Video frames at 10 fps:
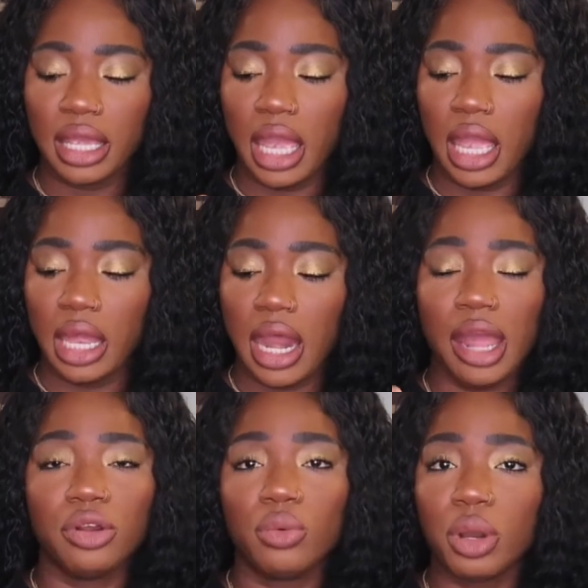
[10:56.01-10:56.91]
and I
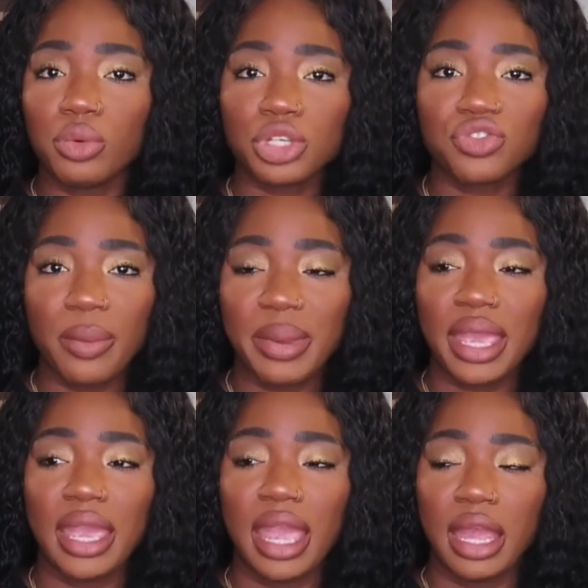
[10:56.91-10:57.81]
know what works for
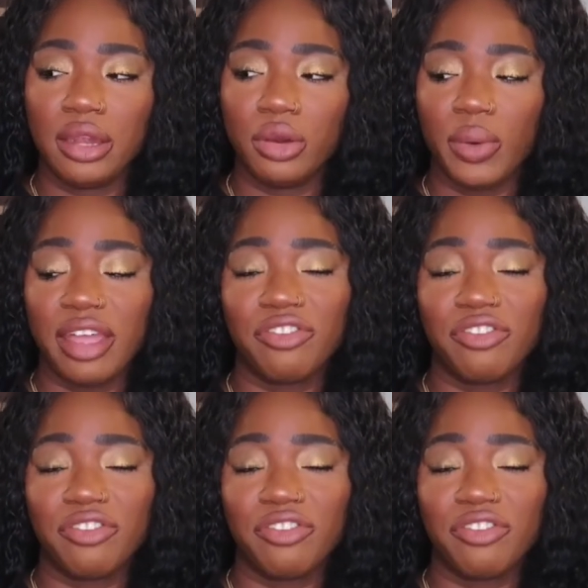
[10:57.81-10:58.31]
me and the way